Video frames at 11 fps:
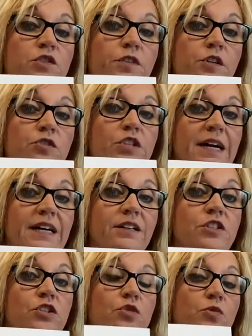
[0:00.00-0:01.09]
for your child
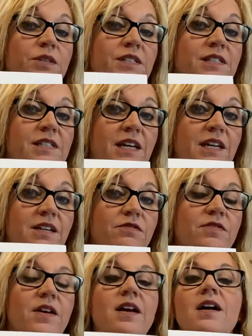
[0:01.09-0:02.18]
to receive
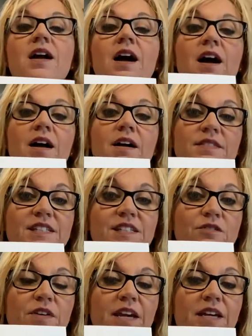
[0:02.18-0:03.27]
this
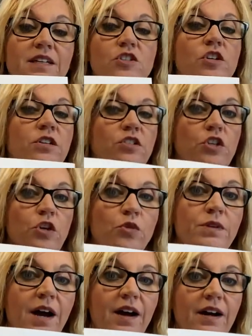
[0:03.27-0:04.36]
advantage, do
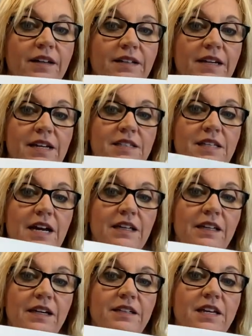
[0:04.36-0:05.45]
not, as
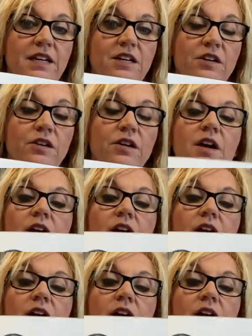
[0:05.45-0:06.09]
highlighted here,